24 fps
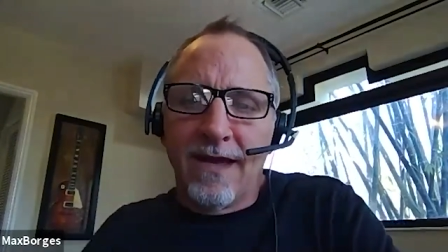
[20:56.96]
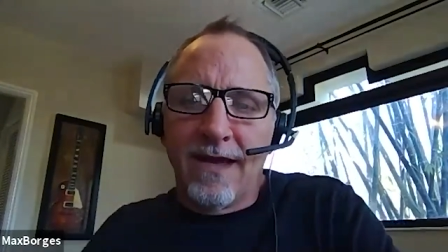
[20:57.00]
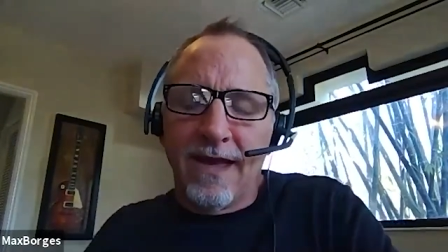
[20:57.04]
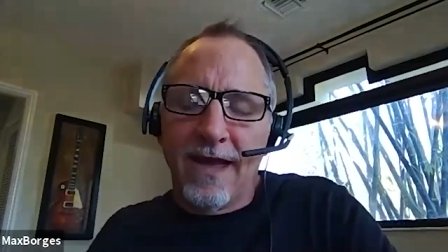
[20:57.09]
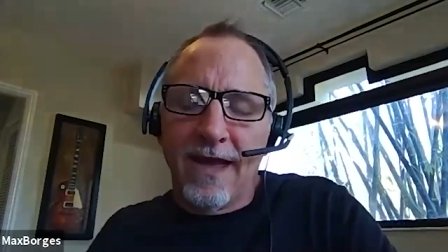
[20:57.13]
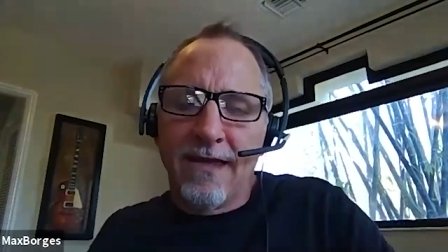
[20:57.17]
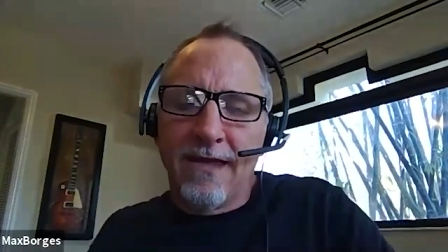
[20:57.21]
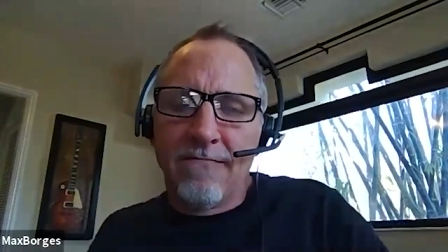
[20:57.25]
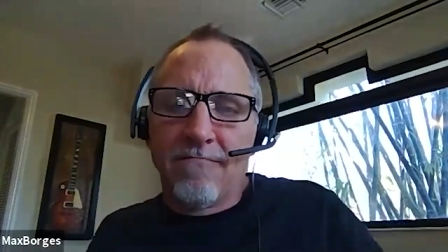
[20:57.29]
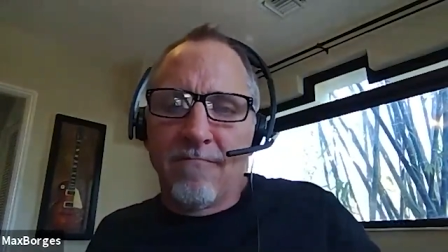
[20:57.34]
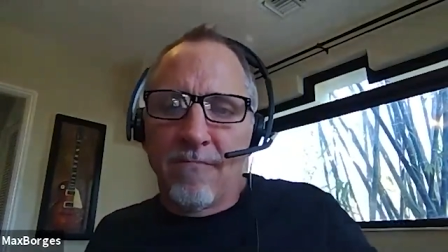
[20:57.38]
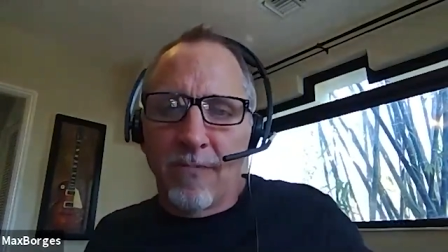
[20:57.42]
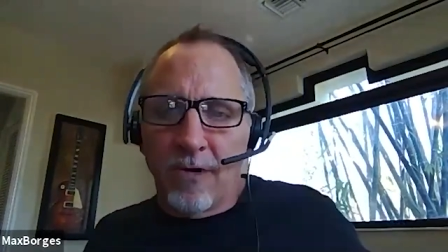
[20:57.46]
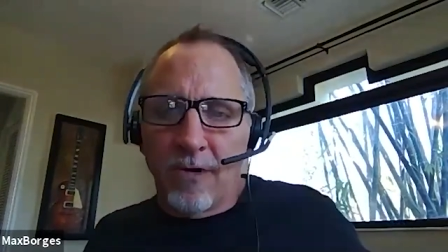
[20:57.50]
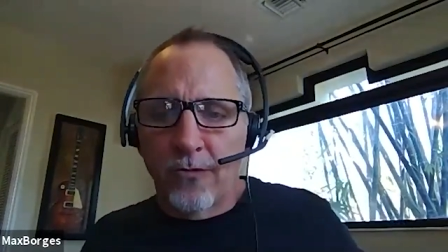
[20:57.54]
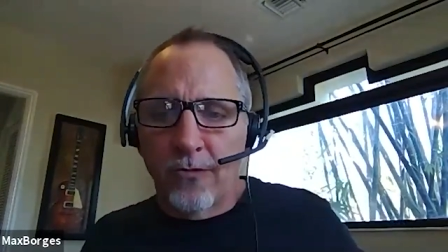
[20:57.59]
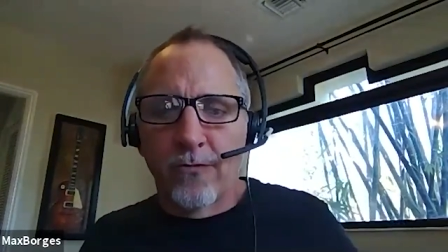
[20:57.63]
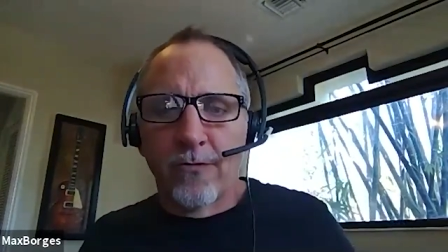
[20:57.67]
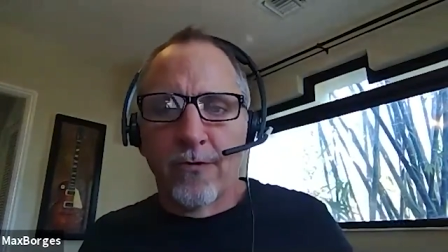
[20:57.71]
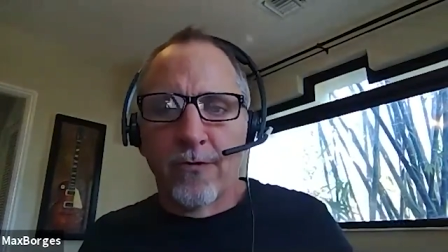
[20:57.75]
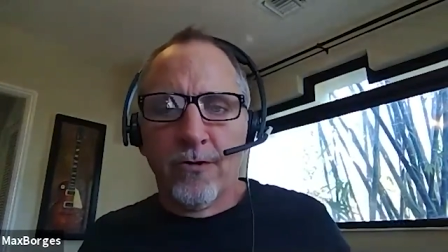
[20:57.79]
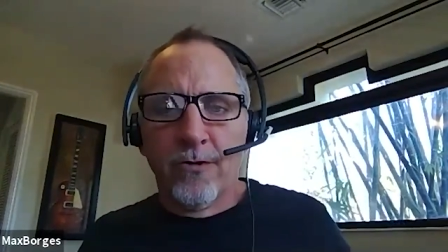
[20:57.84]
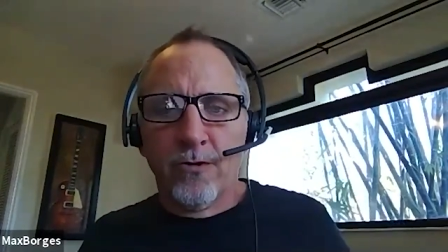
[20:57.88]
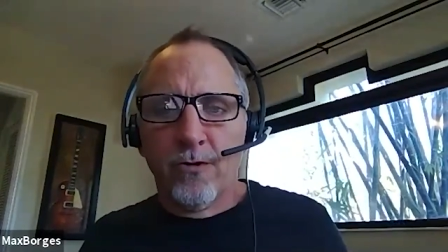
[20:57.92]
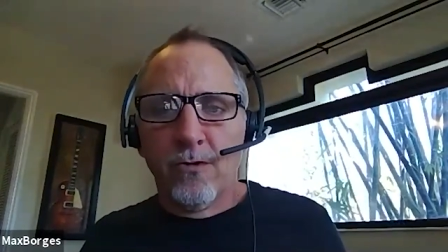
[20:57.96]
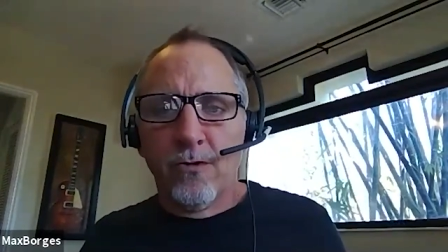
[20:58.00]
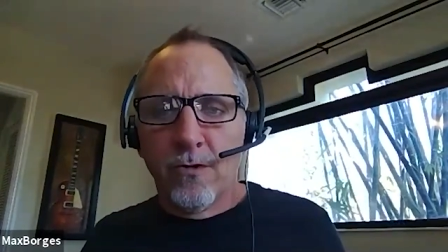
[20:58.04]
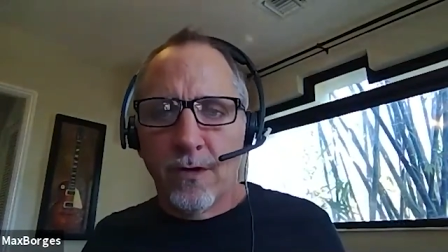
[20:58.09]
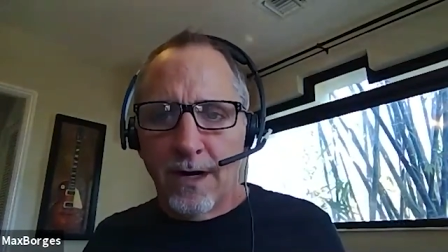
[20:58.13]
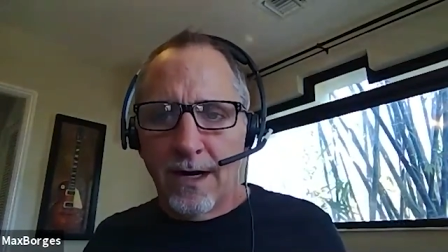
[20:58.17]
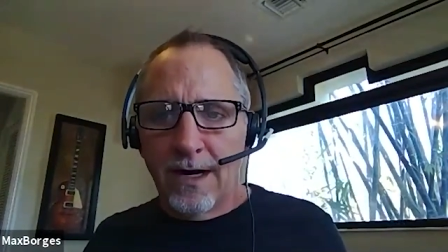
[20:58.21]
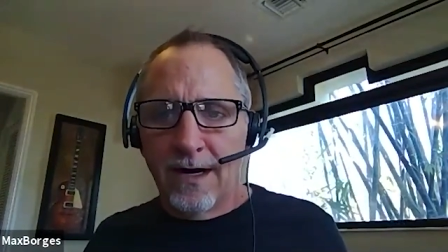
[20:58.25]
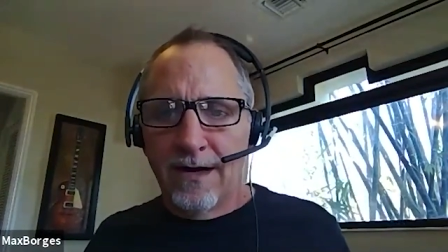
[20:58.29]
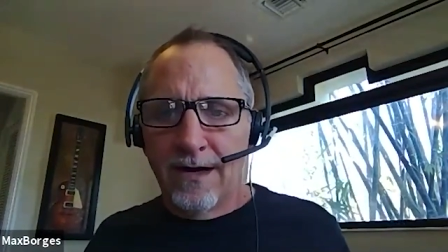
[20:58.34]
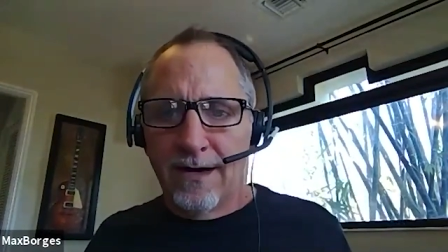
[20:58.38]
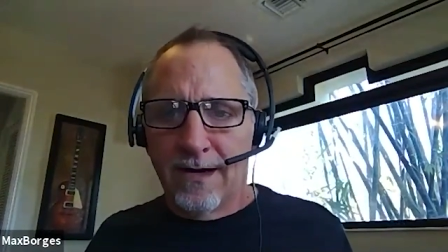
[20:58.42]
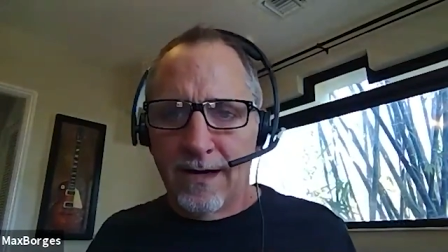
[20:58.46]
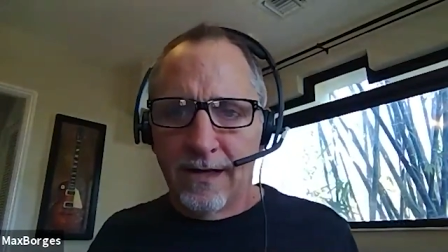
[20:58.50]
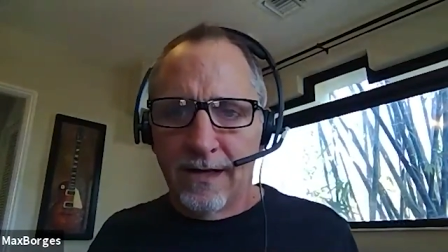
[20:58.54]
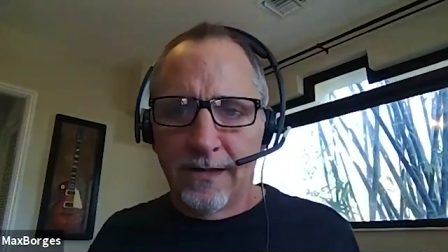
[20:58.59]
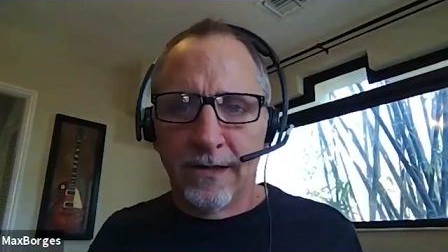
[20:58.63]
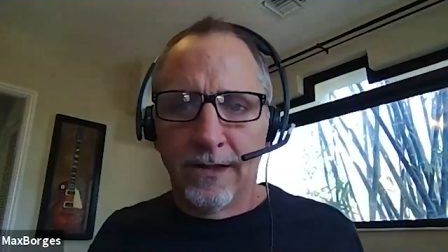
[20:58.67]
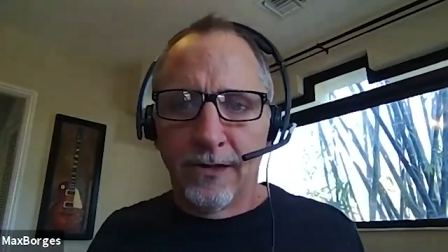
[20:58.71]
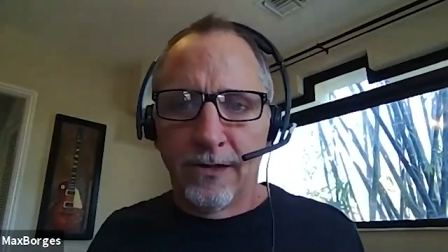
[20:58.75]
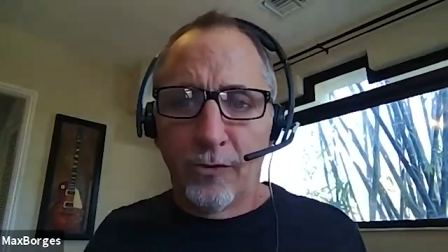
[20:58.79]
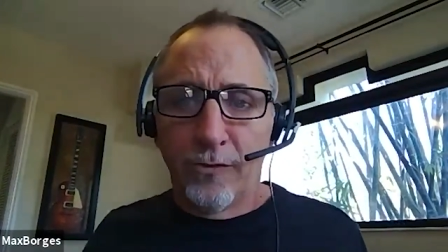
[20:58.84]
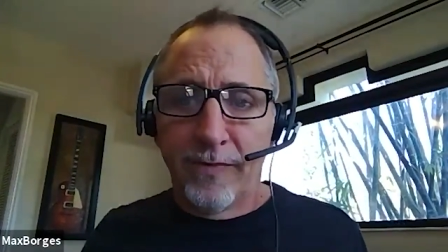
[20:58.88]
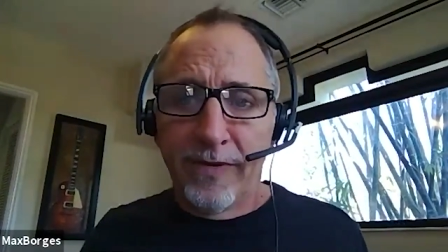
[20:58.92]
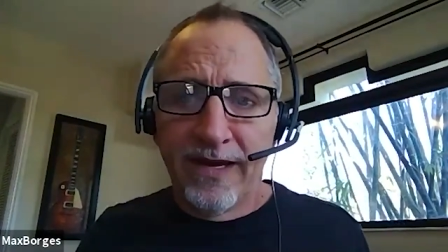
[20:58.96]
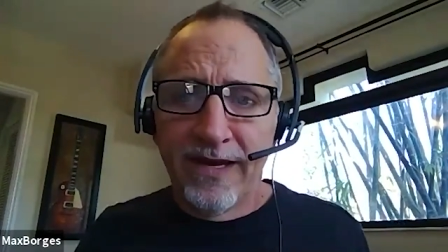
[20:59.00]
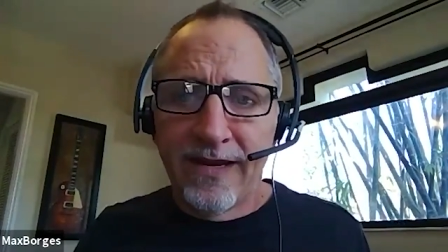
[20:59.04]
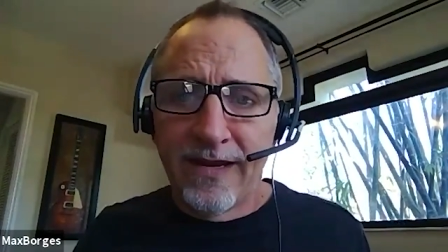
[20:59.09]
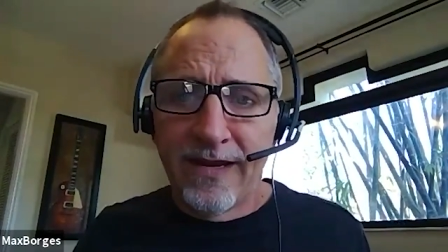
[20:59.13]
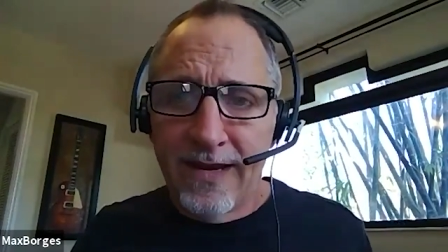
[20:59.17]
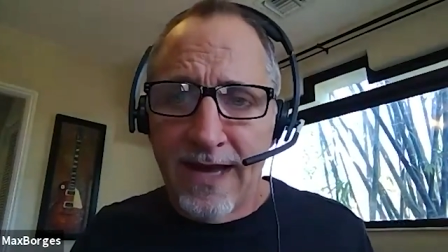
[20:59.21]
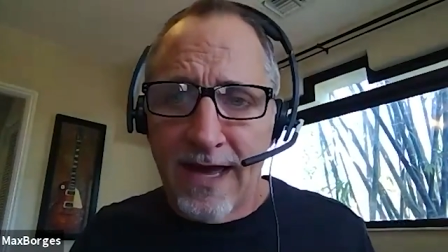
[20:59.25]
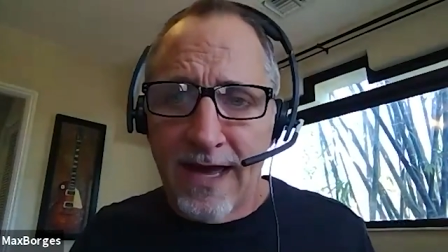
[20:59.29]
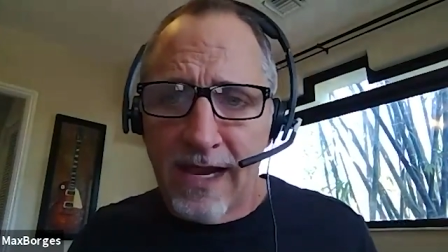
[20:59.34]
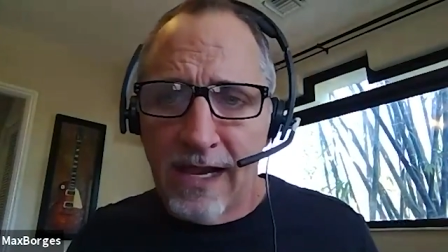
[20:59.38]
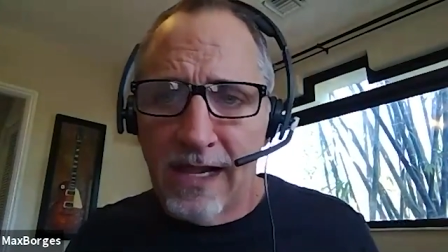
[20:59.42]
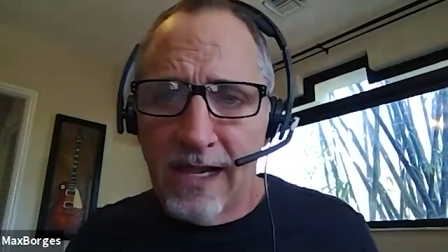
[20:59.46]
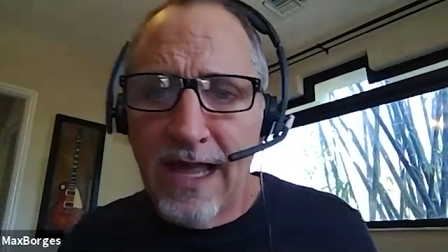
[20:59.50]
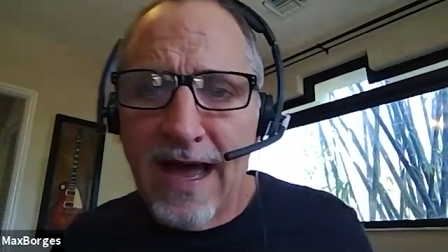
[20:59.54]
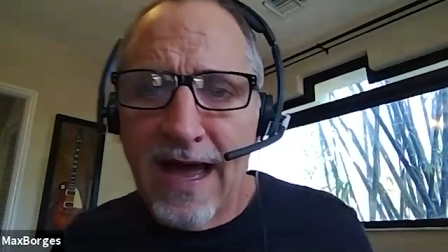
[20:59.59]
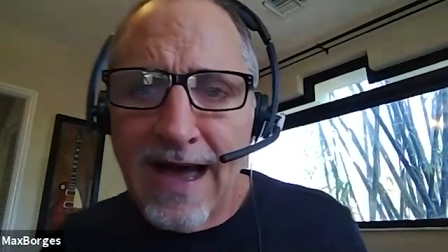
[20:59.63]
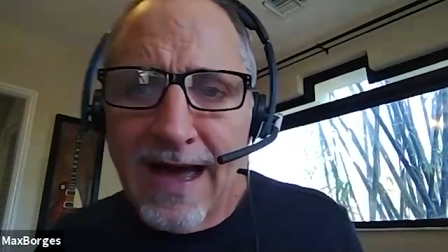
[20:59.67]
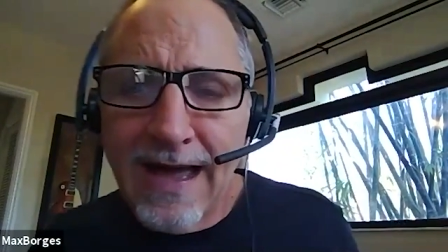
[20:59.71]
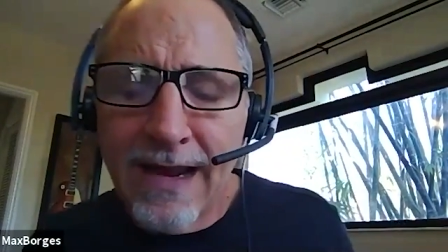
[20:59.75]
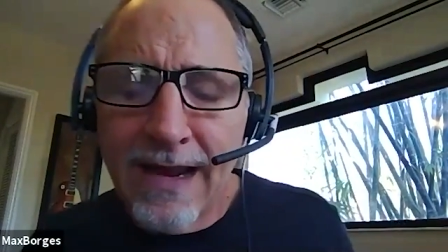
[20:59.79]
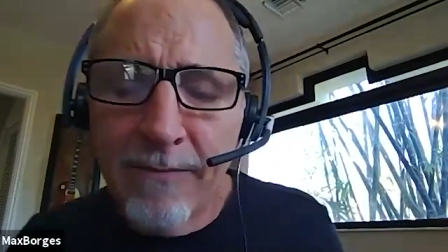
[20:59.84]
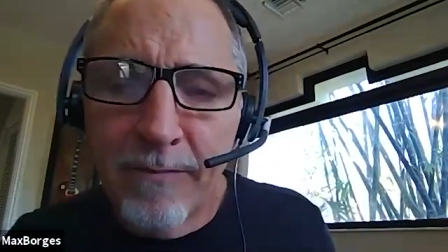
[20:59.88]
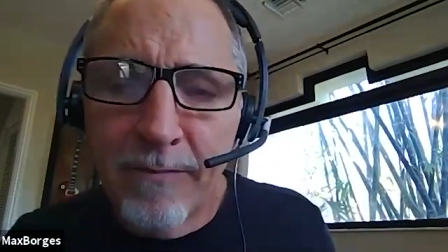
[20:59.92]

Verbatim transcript: and grew uh, a little bit, not a lot,